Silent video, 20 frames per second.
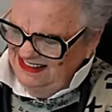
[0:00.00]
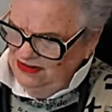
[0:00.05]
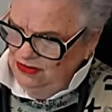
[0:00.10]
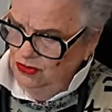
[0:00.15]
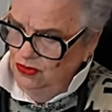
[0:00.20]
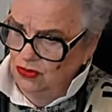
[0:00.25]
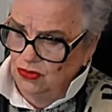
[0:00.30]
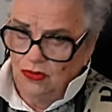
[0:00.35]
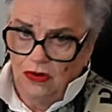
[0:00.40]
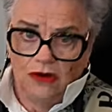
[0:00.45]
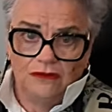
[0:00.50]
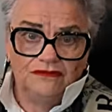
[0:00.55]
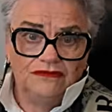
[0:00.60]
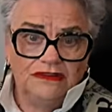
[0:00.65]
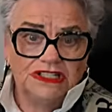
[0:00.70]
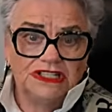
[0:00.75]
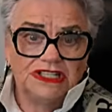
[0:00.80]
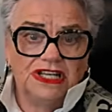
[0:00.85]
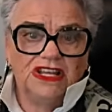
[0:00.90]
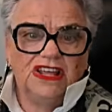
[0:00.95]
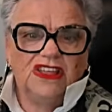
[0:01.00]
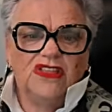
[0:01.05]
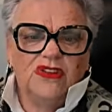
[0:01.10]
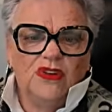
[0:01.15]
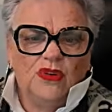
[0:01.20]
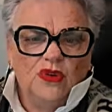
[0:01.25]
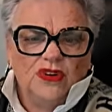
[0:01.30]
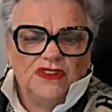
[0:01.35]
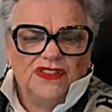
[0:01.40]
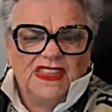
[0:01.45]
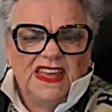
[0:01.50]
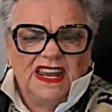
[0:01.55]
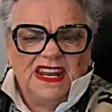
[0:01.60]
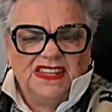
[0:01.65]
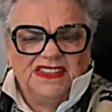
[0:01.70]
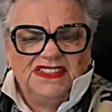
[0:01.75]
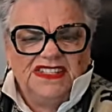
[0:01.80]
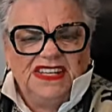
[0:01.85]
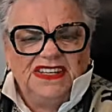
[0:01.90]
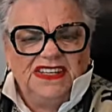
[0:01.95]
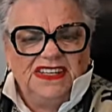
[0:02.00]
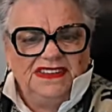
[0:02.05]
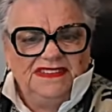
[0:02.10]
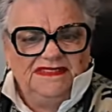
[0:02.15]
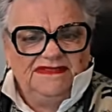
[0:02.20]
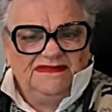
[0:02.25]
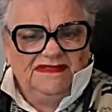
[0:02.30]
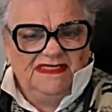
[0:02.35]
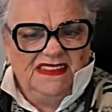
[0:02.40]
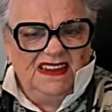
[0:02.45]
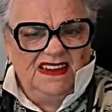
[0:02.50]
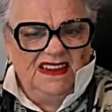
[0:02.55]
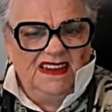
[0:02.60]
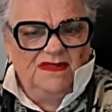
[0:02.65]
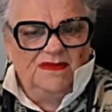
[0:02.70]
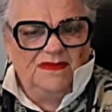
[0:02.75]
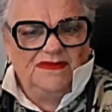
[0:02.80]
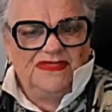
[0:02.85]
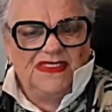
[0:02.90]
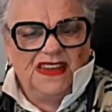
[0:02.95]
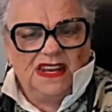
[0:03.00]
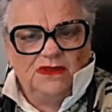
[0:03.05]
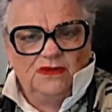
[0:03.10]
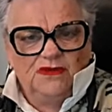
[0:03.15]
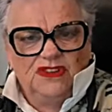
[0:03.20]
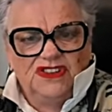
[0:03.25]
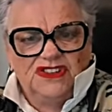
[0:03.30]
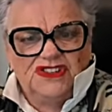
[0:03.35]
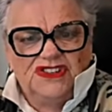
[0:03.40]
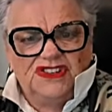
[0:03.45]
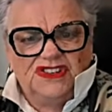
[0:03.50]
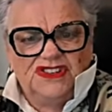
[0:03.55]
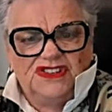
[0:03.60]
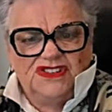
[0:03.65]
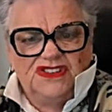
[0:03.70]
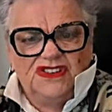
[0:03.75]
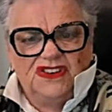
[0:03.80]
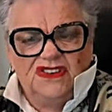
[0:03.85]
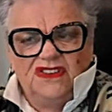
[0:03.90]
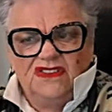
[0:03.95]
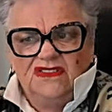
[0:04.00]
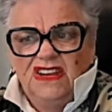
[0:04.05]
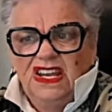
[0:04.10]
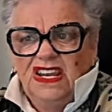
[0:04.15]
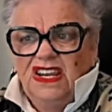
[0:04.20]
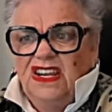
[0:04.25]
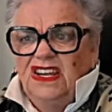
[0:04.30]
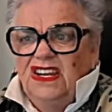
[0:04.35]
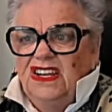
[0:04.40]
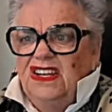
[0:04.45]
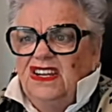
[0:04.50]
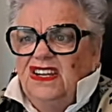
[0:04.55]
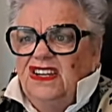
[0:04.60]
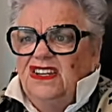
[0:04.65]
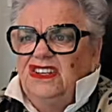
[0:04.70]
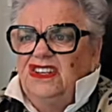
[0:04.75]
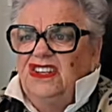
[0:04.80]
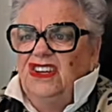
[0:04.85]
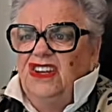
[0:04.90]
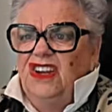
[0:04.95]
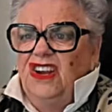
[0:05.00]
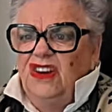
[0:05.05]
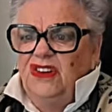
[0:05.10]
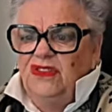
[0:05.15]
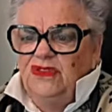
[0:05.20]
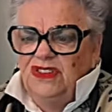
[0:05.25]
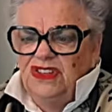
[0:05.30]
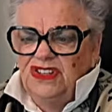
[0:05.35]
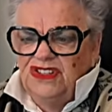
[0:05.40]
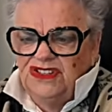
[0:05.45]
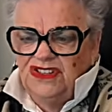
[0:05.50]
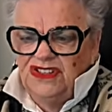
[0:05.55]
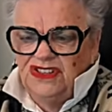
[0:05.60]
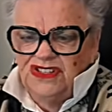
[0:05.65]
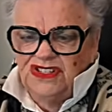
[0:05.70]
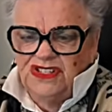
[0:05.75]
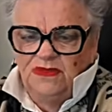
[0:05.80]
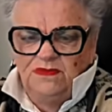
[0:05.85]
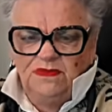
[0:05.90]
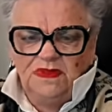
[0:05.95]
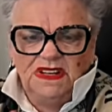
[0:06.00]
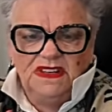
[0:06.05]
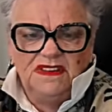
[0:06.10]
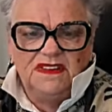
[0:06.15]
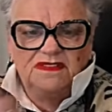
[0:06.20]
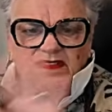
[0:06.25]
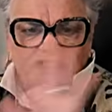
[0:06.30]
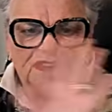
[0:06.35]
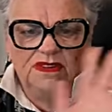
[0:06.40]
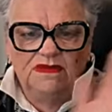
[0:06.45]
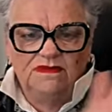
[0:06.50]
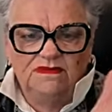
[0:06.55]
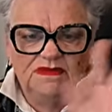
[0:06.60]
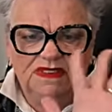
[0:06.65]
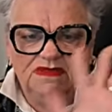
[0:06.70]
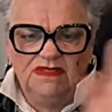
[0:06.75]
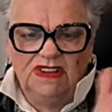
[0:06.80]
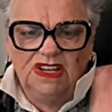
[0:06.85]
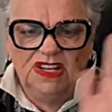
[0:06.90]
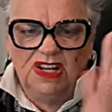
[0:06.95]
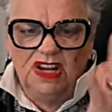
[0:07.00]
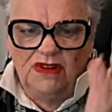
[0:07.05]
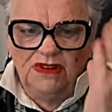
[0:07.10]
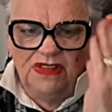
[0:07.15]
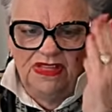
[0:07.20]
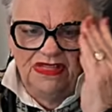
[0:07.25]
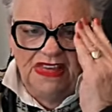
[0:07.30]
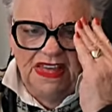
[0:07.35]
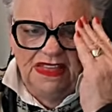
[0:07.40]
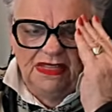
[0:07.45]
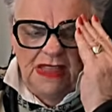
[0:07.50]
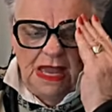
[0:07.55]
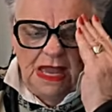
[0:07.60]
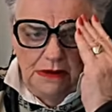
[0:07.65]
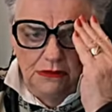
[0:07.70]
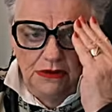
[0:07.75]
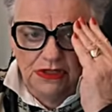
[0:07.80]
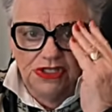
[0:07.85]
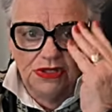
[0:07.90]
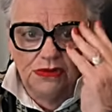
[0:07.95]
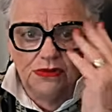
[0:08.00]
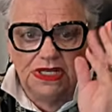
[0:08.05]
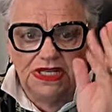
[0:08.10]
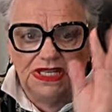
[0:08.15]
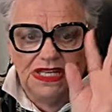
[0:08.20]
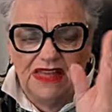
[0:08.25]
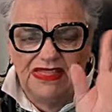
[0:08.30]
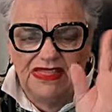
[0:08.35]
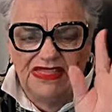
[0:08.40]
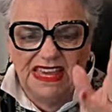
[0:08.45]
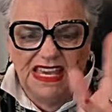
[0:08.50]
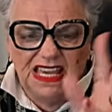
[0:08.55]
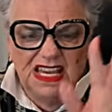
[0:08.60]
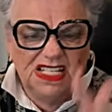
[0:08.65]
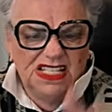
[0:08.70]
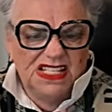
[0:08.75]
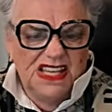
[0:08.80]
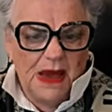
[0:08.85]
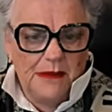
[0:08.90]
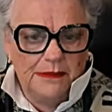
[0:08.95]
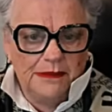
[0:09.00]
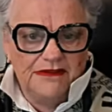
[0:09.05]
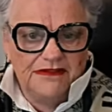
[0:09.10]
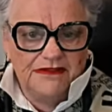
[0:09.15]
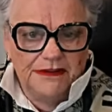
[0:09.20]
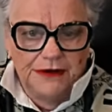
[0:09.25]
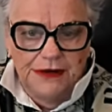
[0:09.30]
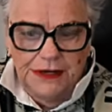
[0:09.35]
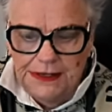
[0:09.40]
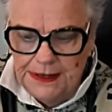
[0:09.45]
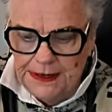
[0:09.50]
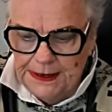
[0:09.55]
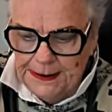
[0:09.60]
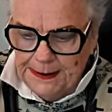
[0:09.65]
I originally thought that it didn't. That it was just it's just a bit of a thing they were doing. Nothing had come of it.